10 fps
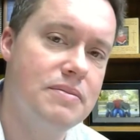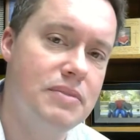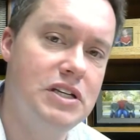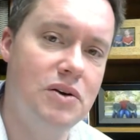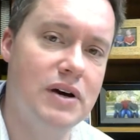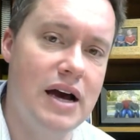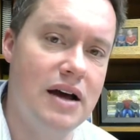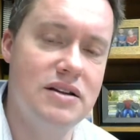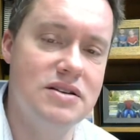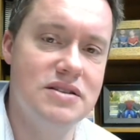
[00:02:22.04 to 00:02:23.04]
But do you know what
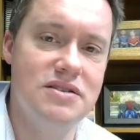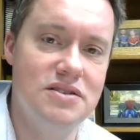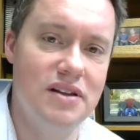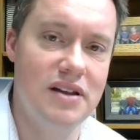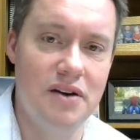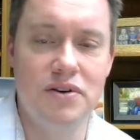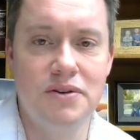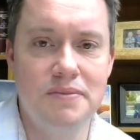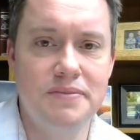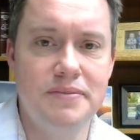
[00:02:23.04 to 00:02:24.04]
God does to the
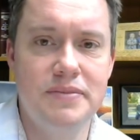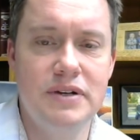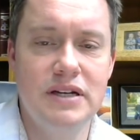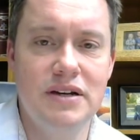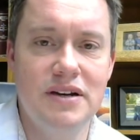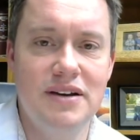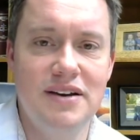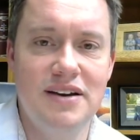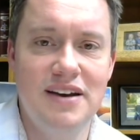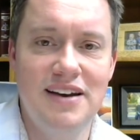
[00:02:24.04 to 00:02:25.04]
devil?
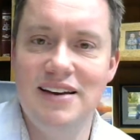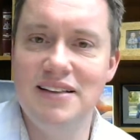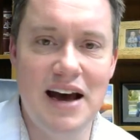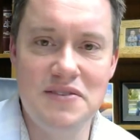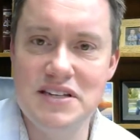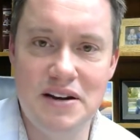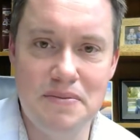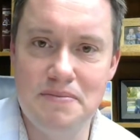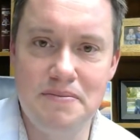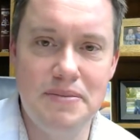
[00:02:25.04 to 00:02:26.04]
He laughs at
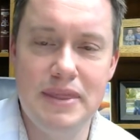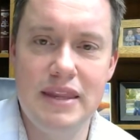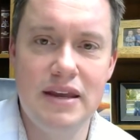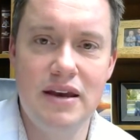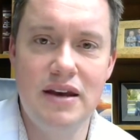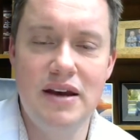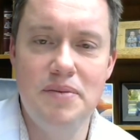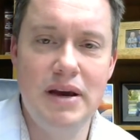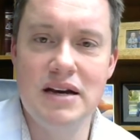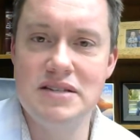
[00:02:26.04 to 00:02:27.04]
him
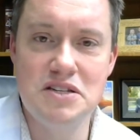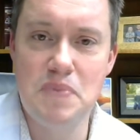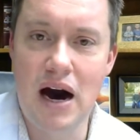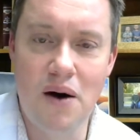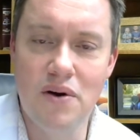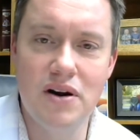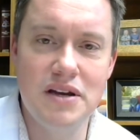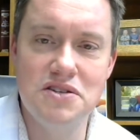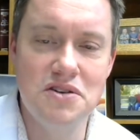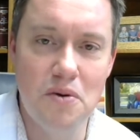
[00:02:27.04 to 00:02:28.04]
because his power
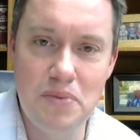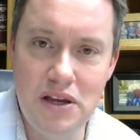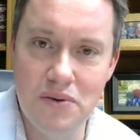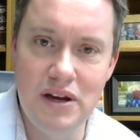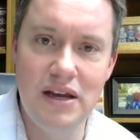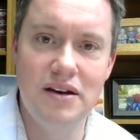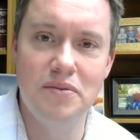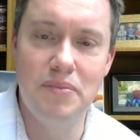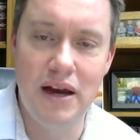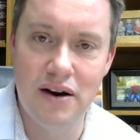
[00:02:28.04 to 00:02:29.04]
is so puny
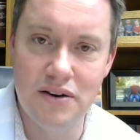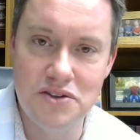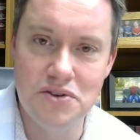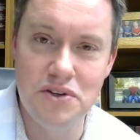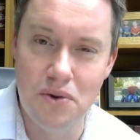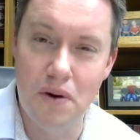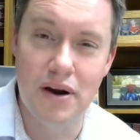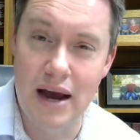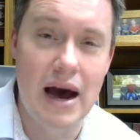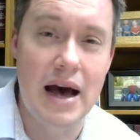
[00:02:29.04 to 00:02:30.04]
compared to your
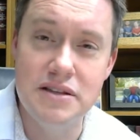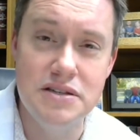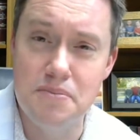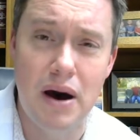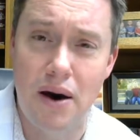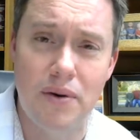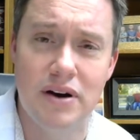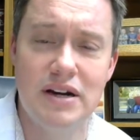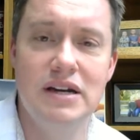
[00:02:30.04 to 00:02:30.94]
God's power.